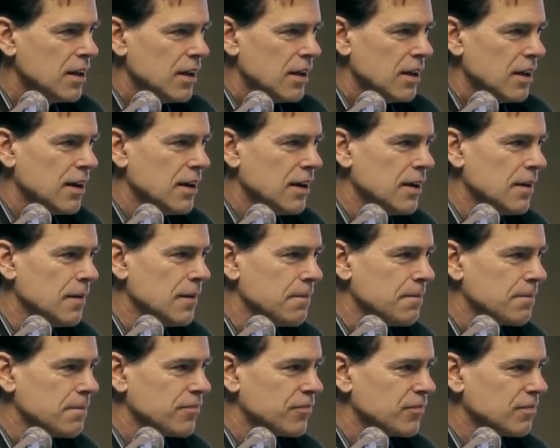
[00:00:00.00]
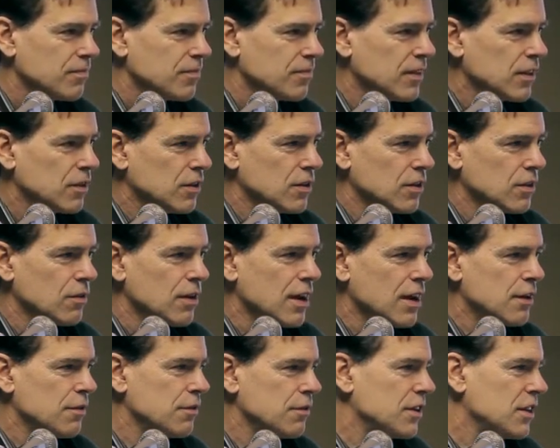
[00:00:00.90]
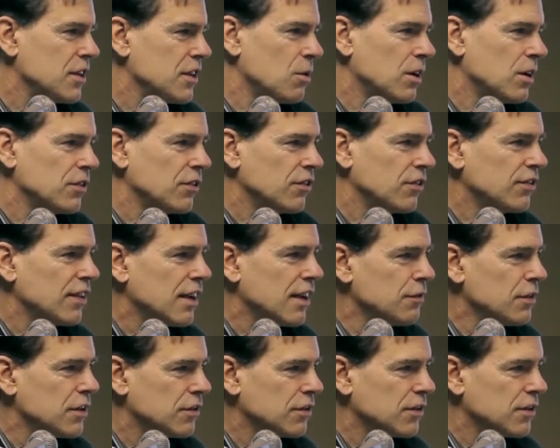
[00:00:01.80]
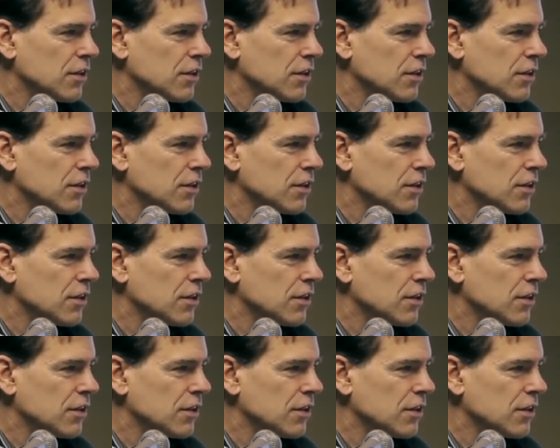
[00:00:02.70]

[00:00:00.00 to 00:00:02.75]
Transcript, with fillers: Um, gravity one seventh